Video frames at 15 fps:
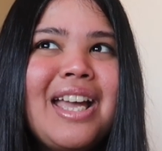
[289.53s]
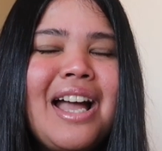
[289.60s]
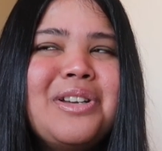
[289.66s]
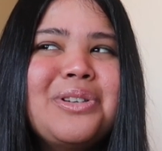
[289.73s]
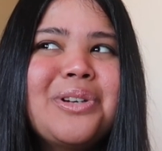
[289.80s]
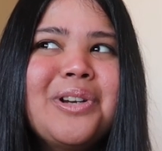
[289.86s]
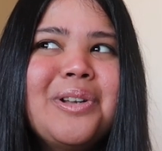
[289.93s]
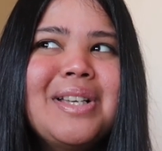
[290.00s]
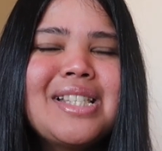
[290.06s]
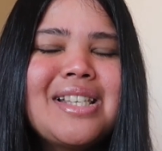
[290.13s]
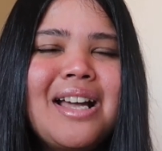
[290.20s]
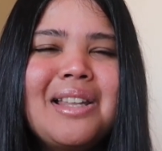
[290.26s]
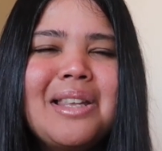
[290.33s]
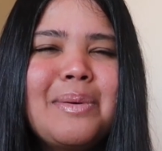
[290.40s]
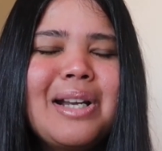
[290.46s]
I don't know
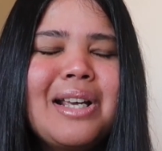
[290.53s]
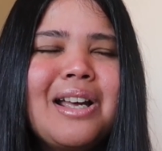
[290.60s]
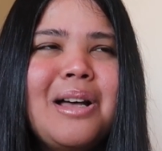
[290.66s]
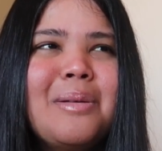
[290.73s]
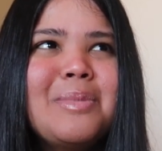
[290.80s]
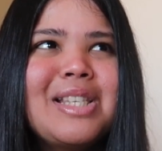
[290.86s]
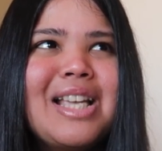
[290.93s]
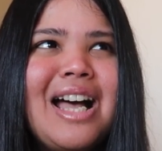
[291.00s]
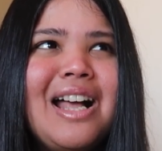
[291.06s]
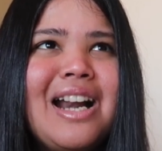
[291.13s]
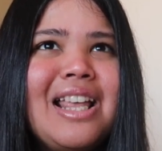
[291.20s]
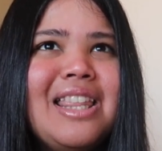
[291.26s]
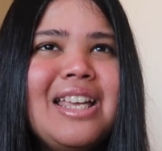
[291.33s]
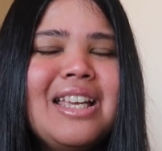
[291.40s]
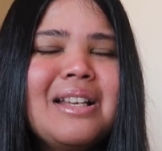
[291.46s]
exactly when it comes out.
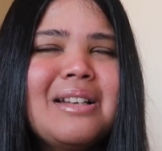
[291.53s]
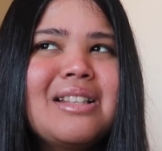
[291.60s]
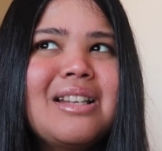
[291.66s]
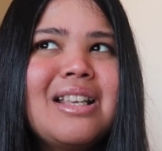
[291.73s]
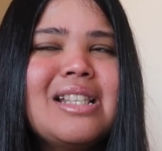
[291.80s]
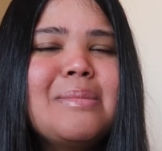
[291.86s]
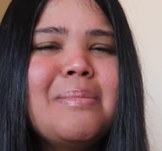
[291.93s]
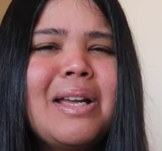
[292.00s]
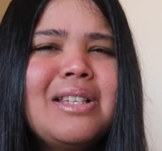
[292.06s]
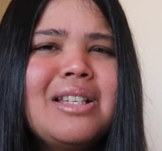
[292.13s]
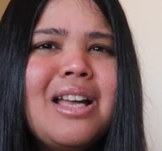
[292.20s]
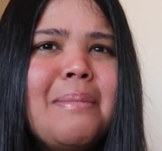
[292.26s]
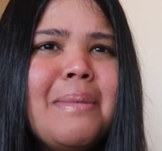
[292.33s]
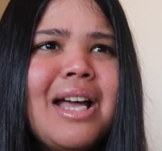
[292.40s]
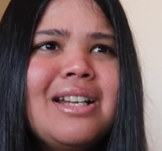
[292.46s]
I think it's meant to
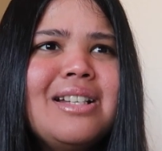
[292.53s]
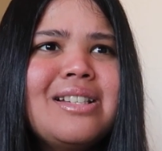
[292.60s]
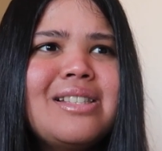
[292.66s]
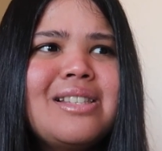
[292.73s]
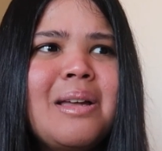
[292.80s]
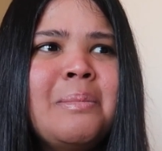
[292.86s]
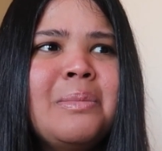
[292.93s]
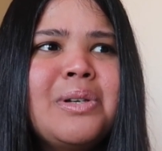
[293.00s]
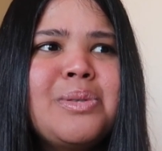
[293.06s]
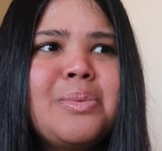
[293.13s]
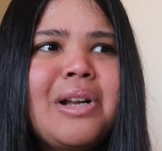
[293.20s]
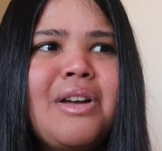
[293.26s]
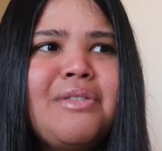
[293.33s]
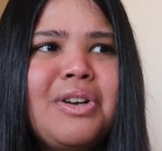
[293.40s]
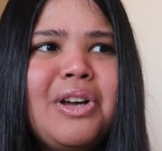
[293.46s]
come out in December is
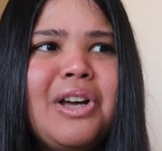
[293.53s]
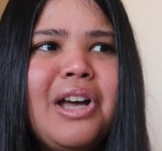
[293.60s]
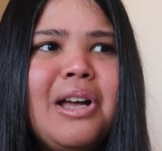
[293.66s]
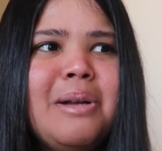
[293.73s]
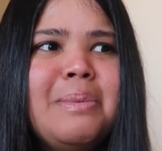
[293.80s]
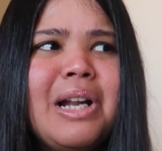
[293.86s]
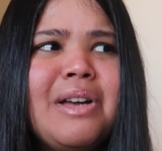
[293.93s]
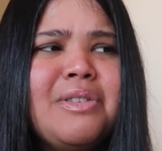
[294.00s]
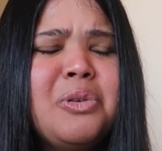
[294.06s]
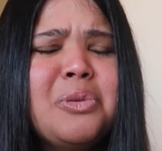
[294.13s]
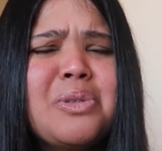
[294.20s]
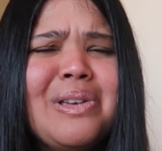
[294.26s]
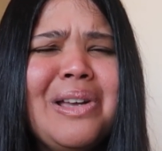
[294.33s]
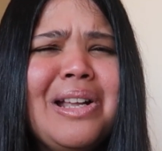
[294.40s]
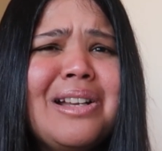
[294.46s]
what I've heard, but I've
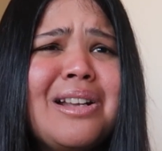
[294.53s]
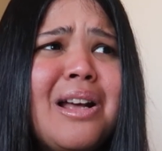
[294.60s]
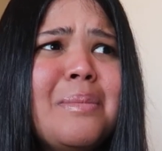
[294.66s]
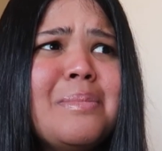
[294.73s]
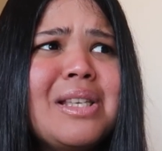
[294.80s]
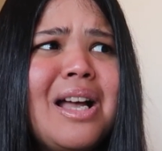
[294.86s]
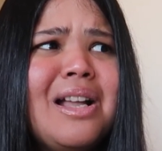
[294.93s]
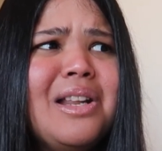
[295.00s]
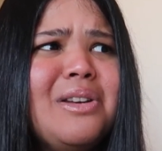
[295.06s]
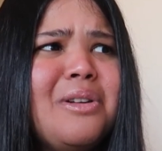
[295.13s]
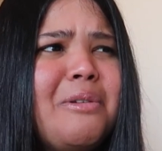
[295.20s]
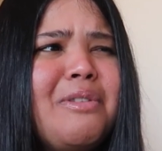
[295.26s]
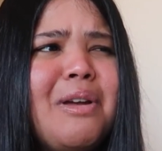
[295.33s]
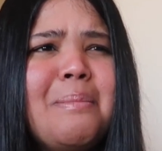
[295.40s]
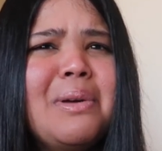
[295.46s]
also heard it comes out in
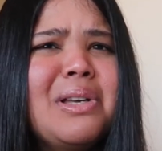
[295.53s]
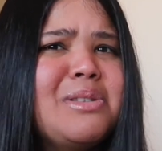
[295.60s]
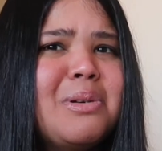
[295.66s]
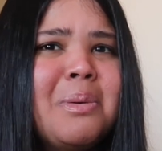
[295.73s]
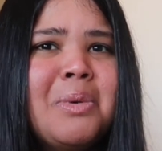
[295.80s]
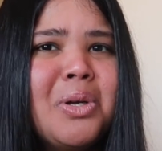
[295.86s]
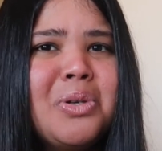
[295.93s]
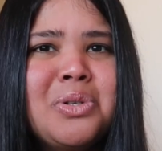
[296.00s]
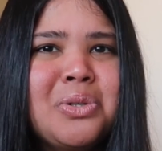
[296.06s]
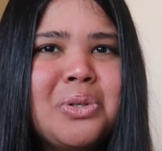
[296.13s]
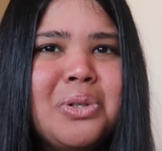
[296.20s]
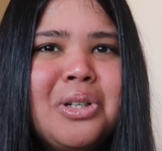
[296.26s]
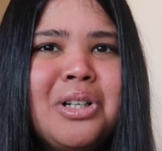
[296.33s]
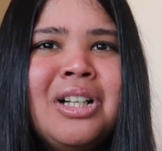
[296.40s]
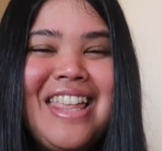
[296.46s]
November, so I'm not
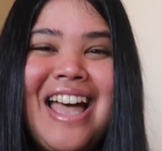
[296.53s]
sure.